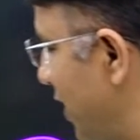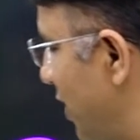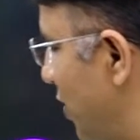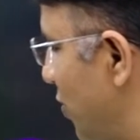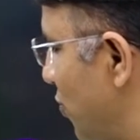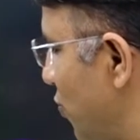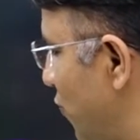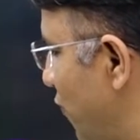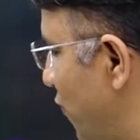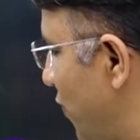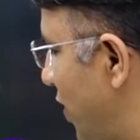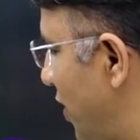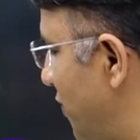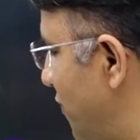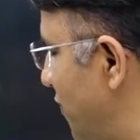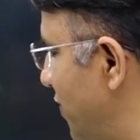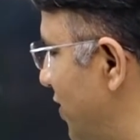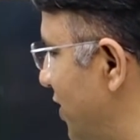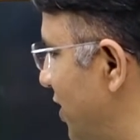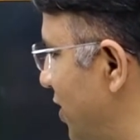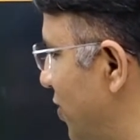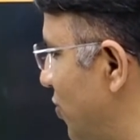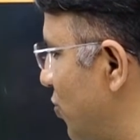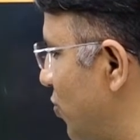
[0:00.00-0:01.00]
into
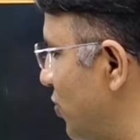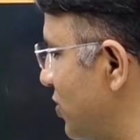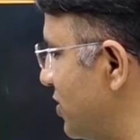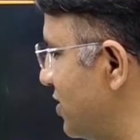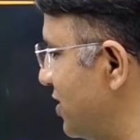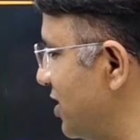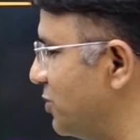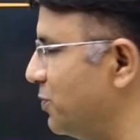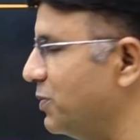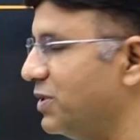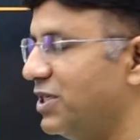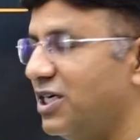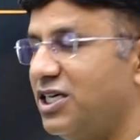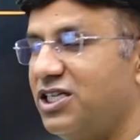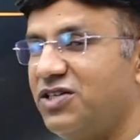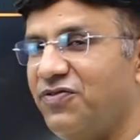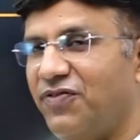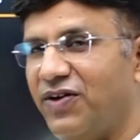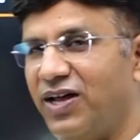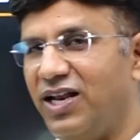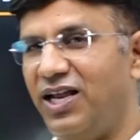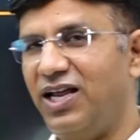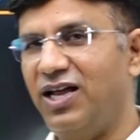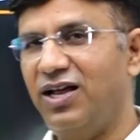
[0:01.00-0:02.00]
500 notes. This means it is
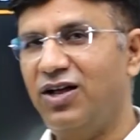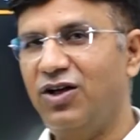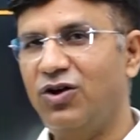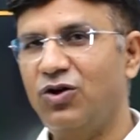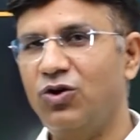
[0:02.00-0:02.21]
very